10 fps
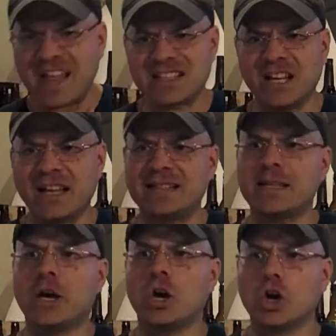that's
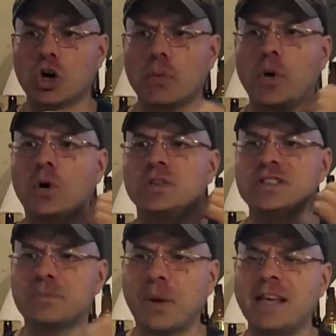nice. Herbal,
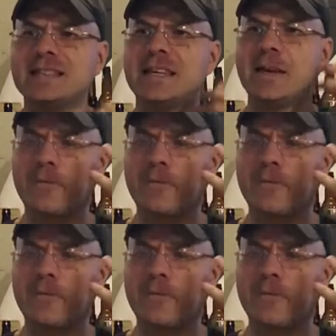spicy,